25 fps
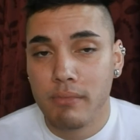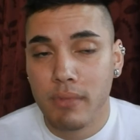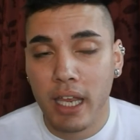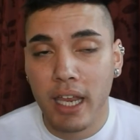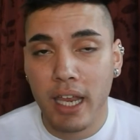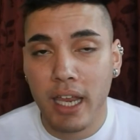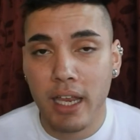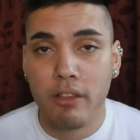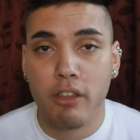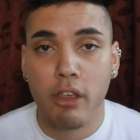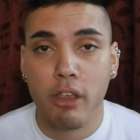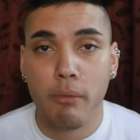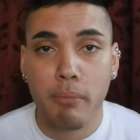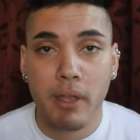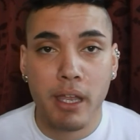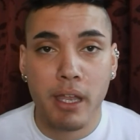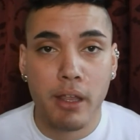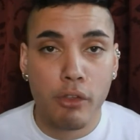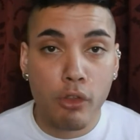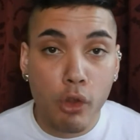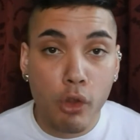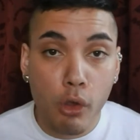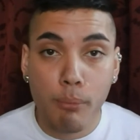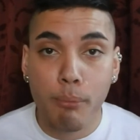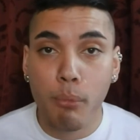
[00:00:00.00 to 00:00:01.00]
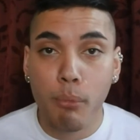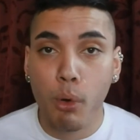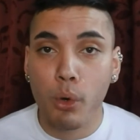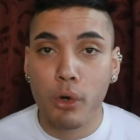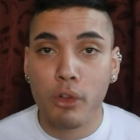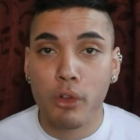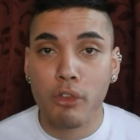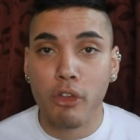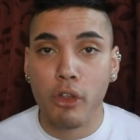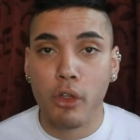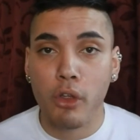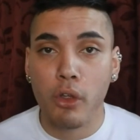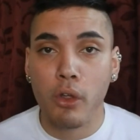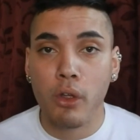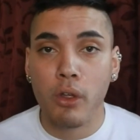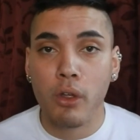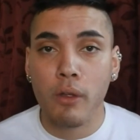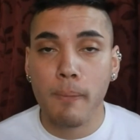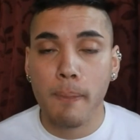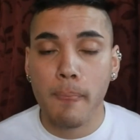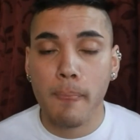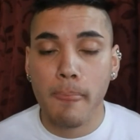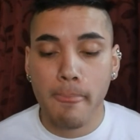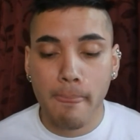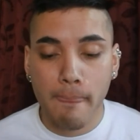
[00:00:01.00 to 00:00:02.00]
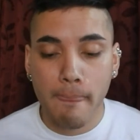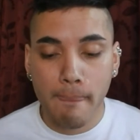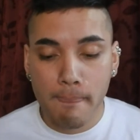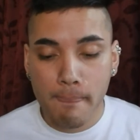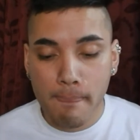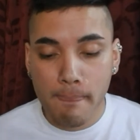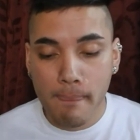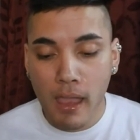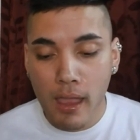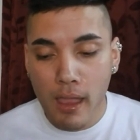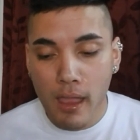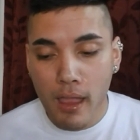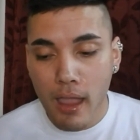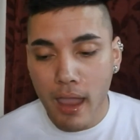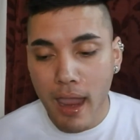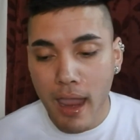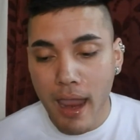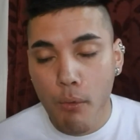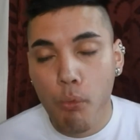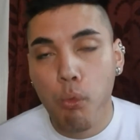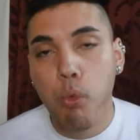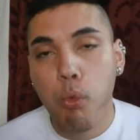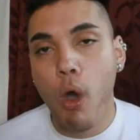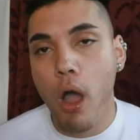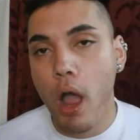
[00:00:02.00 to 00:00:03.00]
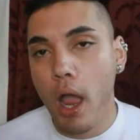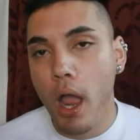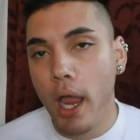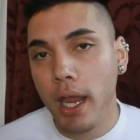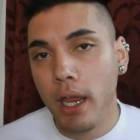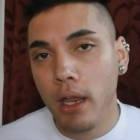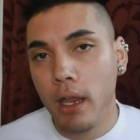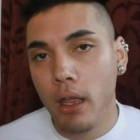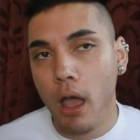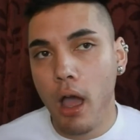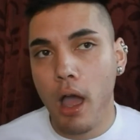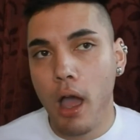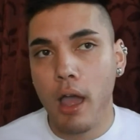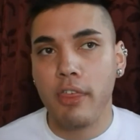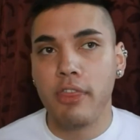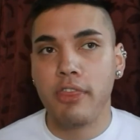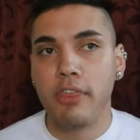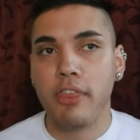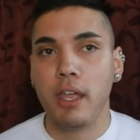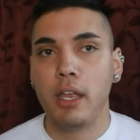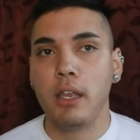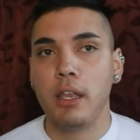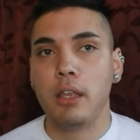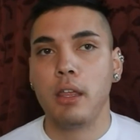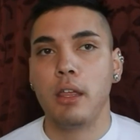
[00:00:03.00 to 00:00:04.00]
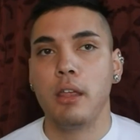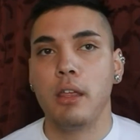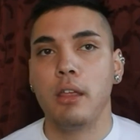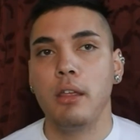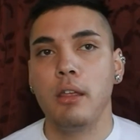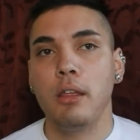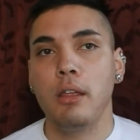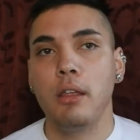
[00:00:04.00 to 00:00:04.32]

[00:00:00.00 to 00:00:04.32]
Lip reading: he ends up being so important to her, and why I think